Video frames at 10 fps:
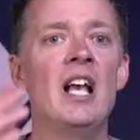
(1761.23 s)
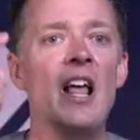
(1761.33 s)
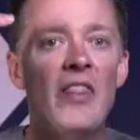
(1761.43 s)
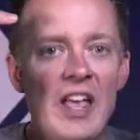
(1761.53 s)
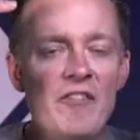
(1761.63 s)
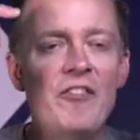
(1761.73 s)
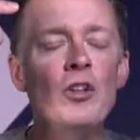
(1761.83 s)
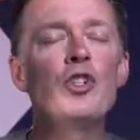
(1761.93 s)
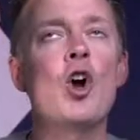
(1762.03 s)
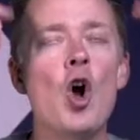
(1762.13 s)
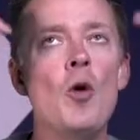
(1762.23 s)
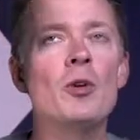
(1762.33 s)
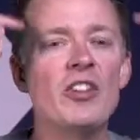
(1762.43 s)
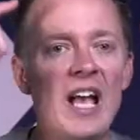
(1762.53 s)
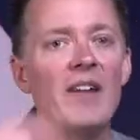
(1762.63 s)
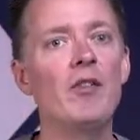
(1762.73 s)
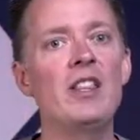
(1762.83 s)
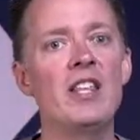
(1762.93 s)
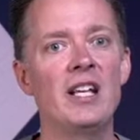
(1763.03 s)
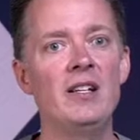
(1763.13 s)
they filter almost
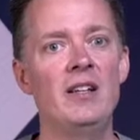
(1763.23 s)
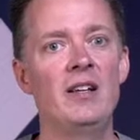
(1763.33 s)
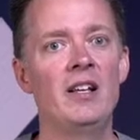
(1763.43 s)
everything